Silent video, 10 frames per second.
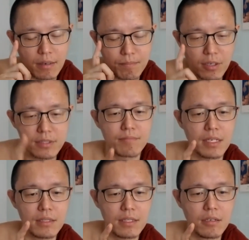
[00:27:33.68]

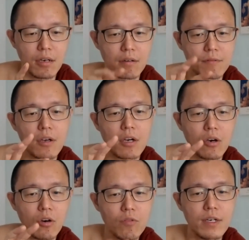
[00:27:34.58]
possibility of
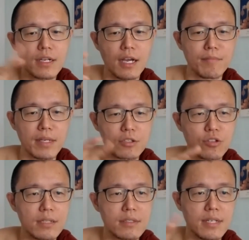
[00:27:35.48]
overcoming,
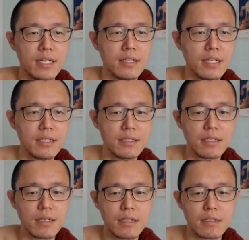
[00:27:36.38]
transcending
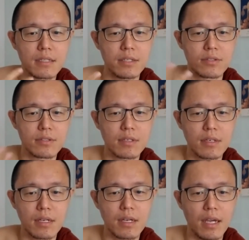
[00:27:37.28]
this.
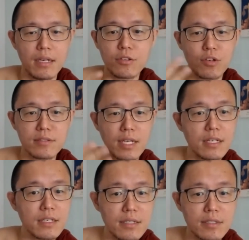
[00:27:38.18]
And
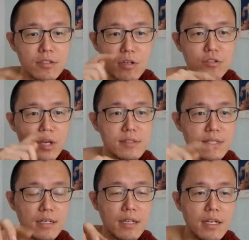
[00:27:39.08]
transcending this is not
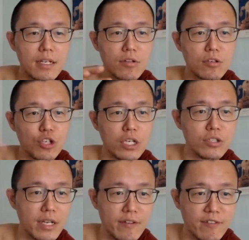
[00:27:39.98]
it's not
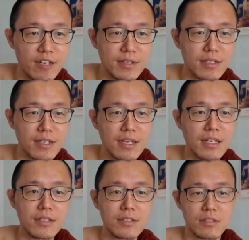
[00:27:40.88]
changing environment,
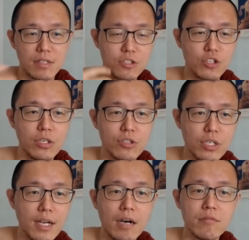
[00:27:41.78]
it's
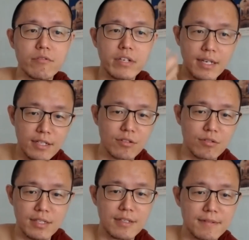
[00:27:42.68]
changing how we relate to it.